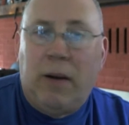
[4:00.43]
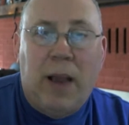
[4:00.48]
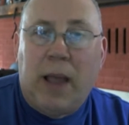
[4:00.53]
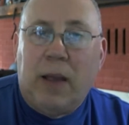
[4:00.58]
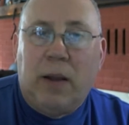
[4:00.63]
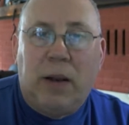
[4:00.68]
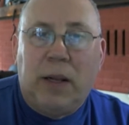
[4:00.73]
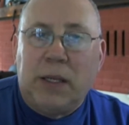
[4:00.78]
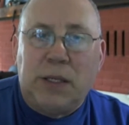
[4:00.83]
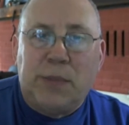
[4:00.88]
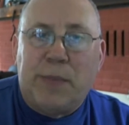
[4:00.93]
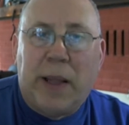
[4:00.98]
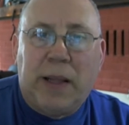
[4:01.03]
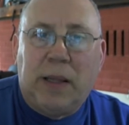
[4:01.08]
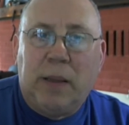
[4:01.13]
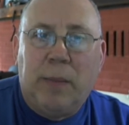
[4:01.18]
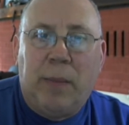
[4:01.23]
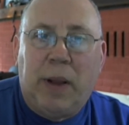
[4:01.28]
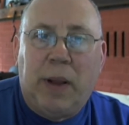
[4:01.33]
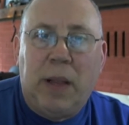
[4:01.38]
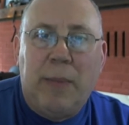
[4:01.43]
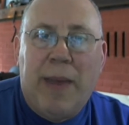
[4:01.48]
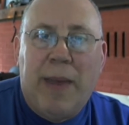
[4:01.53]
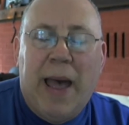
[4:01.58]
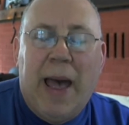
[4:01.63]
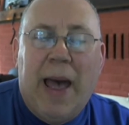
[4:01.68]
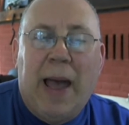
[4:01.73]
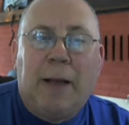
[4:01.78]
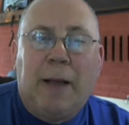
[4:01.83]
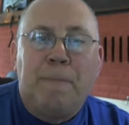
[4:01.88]
not going to expect the money
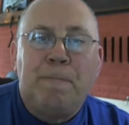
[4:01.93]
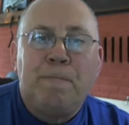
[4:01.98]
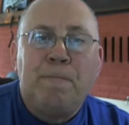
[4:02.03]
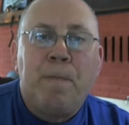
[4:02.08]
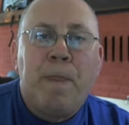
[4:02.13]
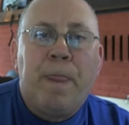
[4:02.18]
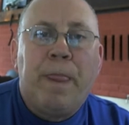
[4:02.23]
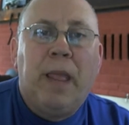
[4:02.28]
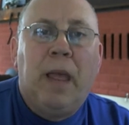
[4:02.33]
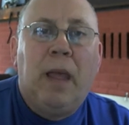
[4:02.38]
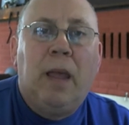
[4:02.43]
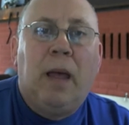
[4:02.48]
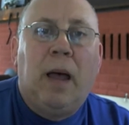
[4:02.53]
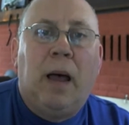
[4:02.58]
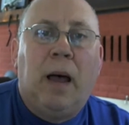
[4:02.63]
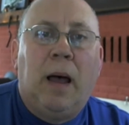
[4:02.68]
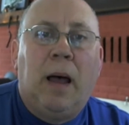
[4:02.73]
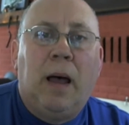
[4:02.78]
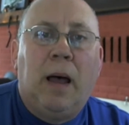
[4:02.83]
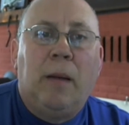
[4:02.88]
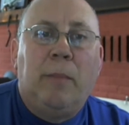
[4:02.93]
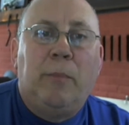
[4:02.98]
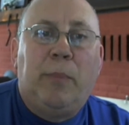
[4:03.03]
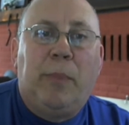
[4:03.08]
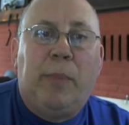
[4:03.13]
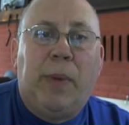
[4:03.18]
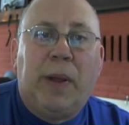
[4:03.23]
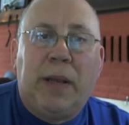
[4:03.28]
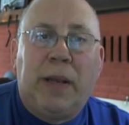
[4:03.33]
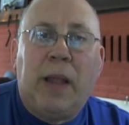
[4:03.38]
back.
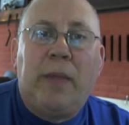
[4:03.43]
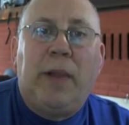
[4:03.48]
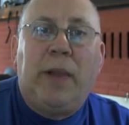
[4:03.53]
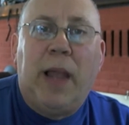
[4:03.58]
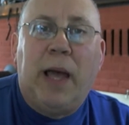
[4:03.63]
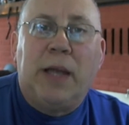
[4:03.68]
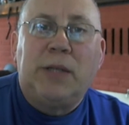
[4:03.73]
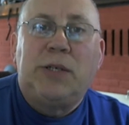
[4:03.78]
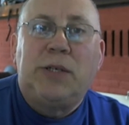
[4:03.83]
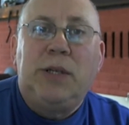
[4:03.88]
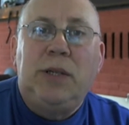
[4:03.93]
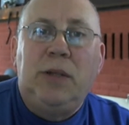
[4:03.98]
But nonetheless,